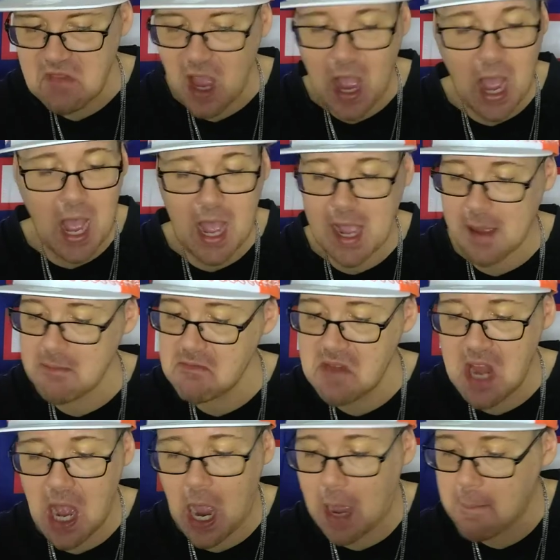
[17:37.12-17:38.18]
I'm
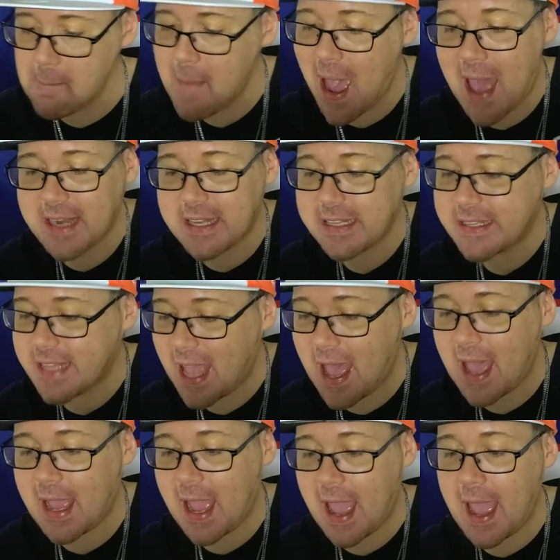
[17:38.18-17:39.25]
not mad at
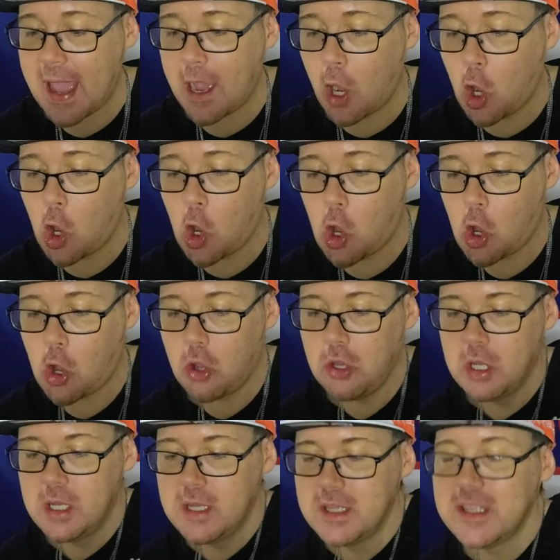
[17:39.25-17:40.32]
that at all.
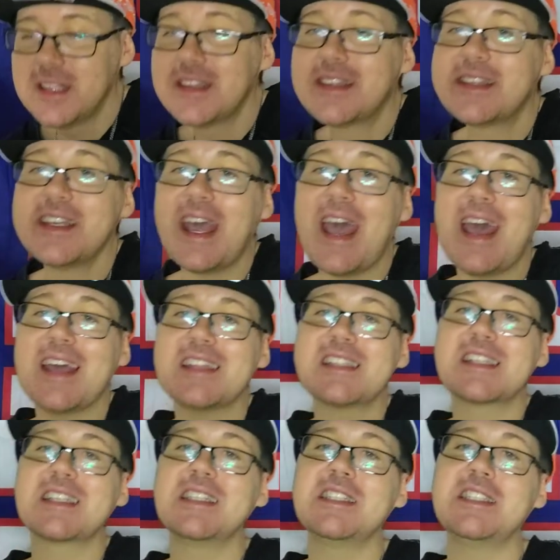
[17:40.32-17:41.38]
That's
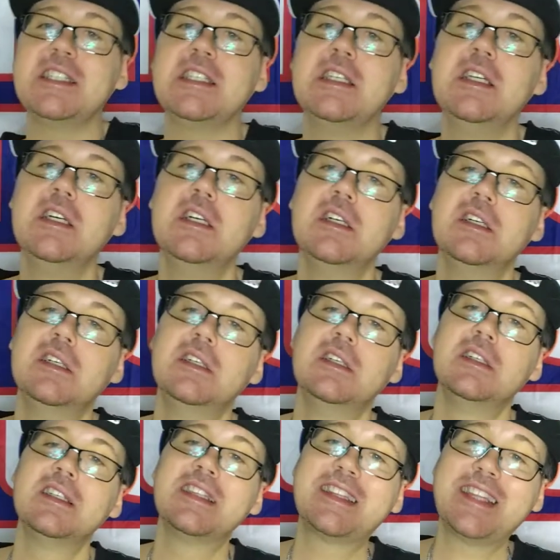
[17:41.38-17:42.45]
clean.
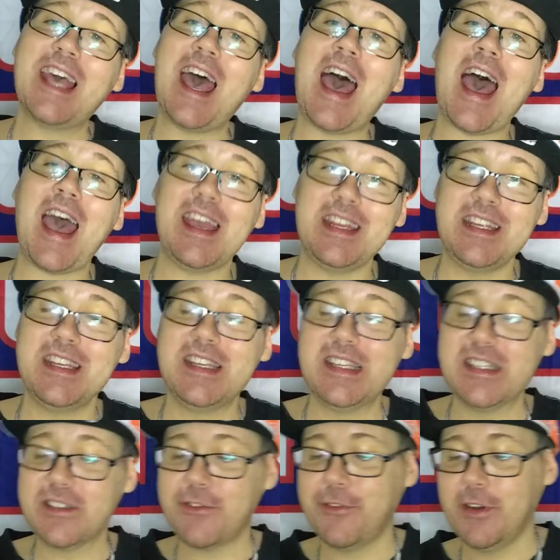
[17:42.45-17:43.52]
That
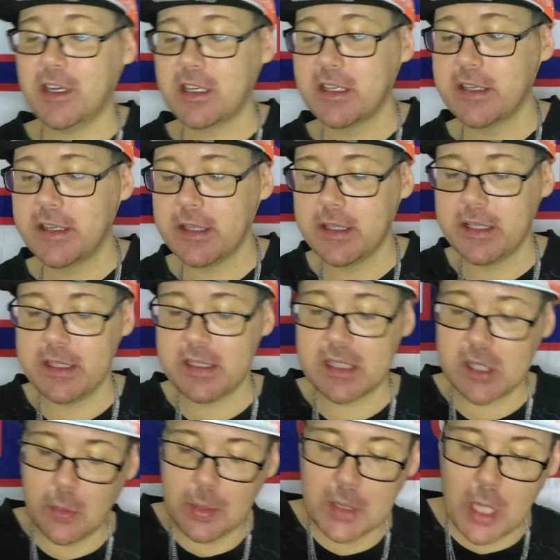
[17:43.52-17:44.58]
is fucking clean.
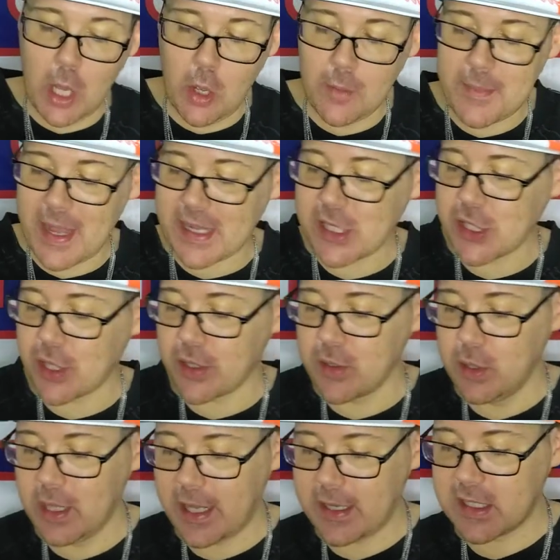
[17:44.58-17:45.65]
So below, make sure
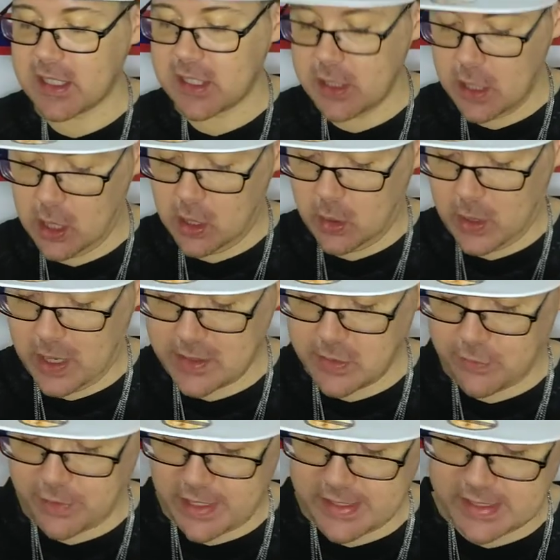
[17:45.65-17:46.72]
you let us know how
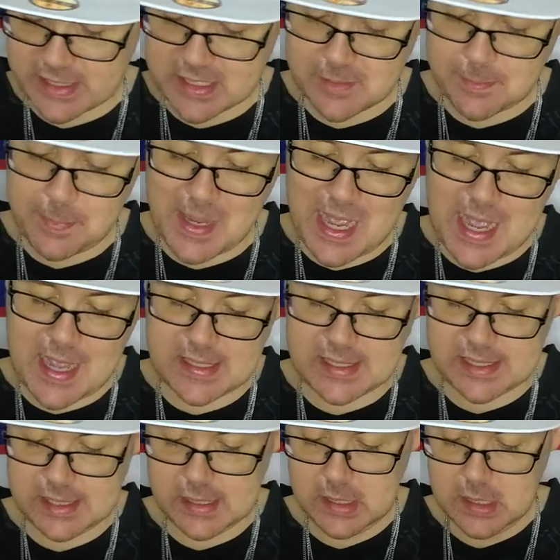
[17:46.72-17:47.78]
you rate this
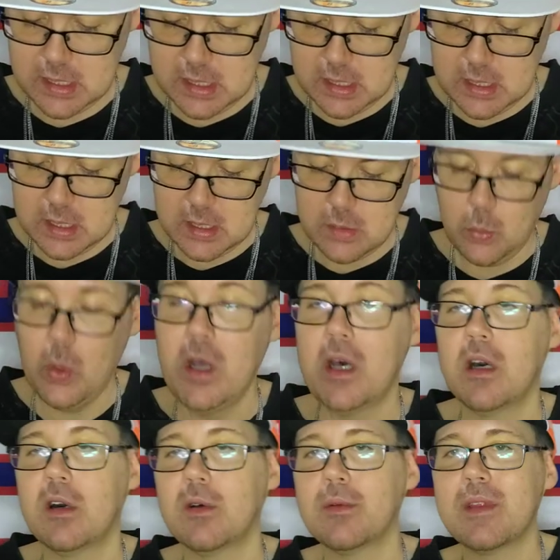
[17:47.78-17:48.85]
box.
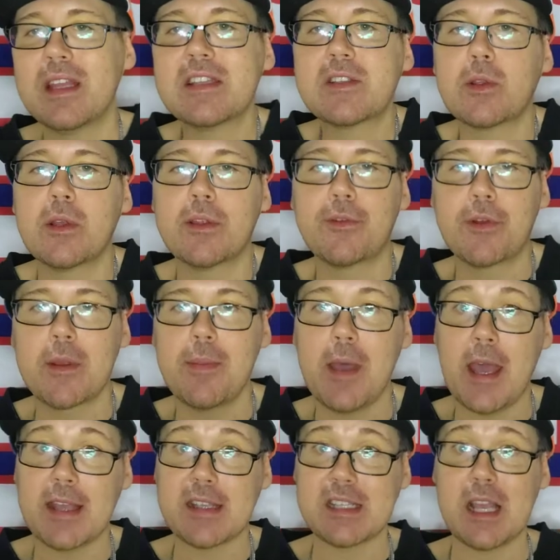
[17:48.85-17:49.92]
Well, it's only three
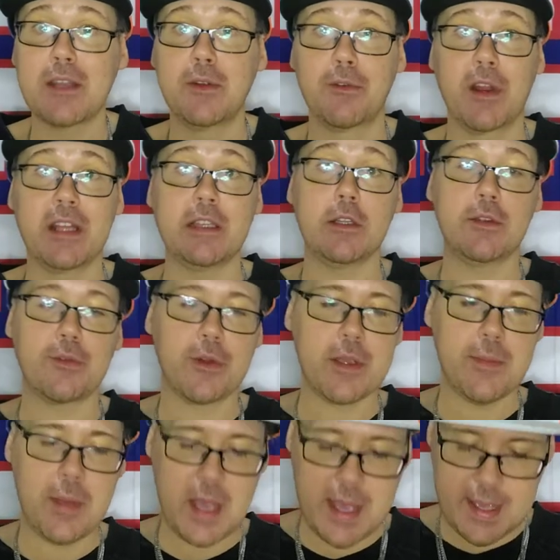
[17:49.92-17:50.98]
packs. How you rate the three
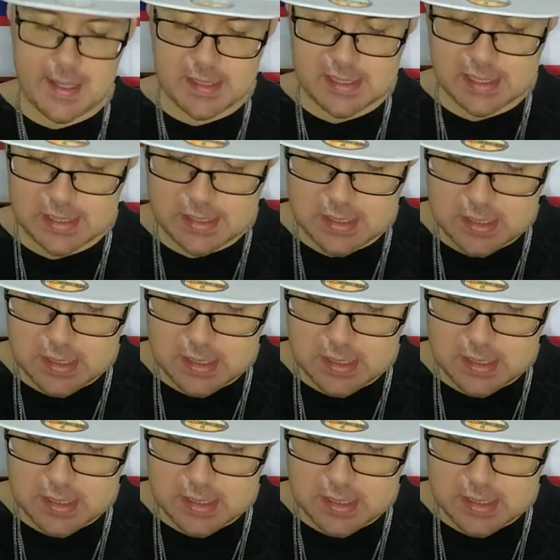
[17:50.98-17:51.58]
packs?